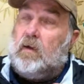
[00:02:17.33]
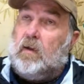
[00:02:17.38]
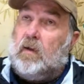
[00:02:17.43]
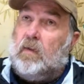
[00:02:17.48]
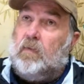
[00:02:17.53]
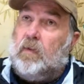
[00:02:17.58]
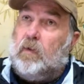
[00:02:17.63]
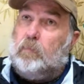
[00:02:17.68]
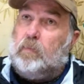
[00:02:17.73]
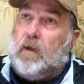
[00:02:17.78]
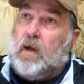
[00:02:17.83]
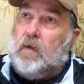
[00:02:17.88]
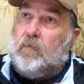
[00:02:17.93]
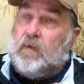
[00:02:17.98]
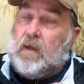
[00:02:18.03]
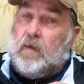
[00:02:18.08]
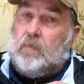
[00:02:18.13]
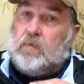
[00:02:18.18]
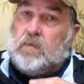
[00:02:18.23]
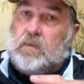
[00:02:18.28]
And they'll play
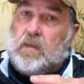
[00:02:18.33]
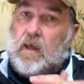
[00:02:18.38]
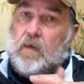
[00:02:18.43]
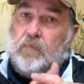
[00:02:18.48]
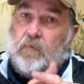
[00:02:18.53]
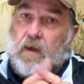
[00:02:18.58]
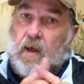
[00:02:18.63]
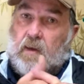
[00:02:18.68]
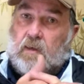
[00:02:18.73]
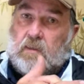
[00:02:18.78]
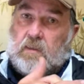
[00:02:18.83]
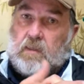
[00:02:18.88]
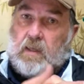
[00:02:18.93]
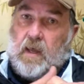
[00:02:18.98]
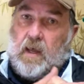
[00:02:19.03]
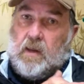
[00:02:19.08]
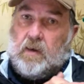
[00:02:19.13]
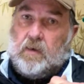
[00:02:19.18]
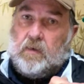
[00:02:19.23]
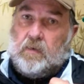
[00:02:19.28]

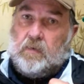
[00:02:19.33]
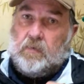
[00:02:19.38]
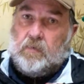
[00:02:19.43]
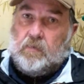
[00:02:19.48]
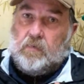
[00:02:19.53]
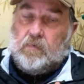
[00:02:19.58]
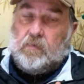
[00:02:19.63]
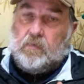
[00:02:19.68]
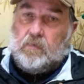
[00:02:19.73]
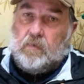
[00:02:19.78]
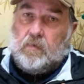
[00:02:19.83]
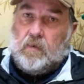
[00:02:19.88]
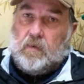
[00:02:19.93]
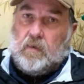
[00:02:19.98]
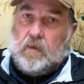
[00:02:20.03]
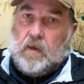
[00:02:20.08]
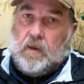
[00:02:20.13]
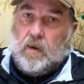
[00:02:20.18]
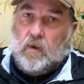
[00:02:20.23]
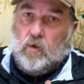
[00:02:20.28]
Afghanistan
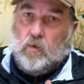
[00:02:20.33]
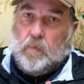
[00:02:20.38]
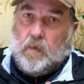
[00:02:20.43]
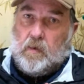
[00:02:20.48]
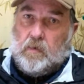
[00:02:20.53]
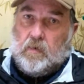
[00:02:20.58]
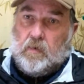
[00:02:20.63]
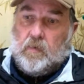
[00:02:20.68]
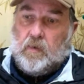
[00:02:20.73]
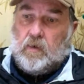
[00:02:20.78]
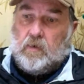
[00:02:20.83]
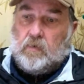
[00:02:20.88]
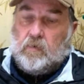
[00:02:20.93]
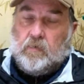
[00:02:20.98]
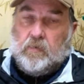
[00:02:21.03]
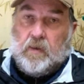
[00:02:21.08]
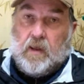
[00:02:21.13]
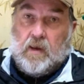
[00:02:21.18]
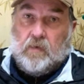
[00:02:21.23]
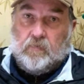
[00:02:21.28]
at Hobart and then into
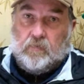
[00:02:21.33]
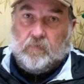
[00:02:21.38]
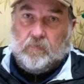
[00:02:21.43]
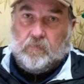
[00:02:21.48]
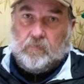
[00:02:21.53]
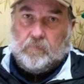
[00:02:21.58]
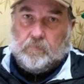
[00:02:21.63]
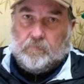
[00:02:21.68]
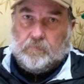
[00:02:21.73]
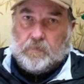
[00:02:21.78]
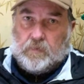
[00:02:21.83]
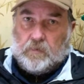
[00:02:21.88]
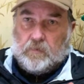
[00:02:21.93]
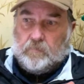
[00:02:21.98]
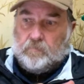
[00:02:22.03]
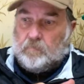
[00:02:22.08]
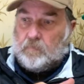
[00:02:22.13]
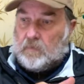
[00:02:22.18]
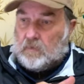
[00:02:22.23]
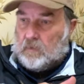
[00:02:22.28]
the Ashes.
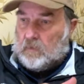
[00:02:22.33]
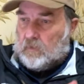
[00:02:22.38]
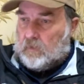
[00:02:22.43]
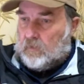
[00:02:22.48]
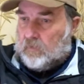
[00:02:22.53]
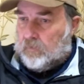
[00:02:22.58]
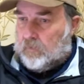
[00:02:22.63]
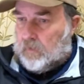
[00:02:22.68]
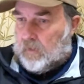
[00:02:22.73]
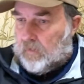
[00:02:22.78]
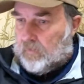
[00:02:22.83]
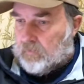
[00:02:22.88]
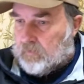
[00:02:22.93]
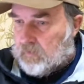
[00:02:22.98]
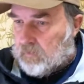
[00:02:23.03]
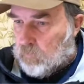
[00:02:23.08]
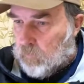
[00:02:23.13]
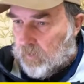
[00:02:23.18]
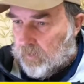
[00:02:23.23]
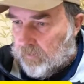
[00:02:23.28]
So yeah,
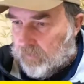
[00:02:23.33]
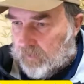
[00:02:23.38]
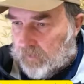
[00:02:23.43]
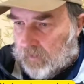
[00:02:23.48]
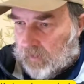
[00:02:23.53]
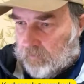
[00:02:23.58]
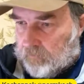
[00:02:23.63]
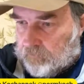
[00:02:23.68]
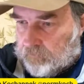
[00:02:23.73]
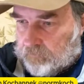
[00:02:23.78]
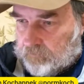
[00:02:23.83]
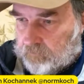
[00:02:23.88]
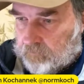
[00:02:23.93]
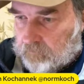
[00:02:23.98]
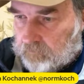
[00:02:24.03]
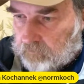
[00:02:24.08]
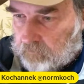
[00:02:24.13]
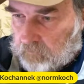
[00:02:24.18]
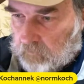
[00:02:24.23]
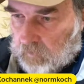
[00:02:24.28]
this is one of the
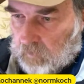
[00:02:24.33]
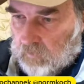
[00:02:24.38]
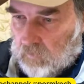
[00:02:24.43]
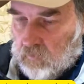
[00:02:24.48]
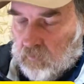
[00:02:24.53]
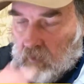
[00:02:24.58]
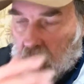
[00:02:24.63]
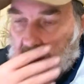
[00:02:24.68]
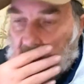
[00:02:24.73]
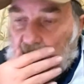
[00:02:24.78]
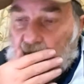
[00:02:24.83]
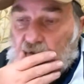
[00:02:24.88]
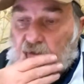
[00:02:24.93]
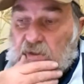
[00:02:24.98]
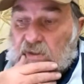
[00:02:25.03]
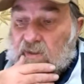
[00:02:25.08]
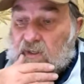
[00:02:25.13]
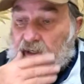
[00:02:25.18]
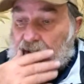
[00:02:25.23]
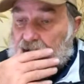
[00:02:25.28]
last
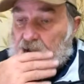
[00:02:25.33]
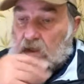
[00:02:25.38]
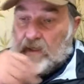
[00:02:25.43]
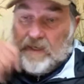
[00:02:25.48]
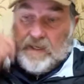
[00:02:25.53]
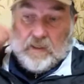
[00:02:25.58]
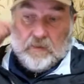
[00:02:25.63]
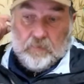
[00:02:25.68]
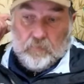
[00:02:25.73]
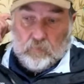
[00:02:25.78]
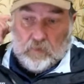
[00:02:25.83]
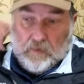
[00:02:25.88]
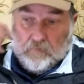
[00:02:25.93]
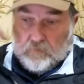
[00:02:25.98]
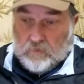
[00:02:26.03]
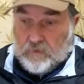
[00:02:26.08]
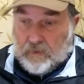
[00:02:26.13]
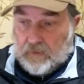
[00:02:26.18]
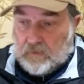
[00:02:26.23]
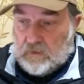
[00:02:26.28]
3 tests that England will have
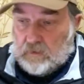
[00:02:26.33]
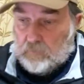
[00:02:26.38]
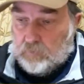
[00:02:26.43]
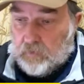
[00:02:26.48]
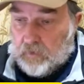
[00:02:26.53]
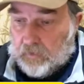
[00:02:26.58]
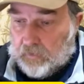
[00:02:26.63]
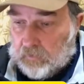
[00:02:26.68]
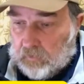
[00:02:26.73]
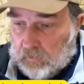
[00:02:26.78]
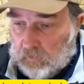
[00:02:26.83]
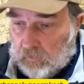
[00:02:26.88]
a chance to play.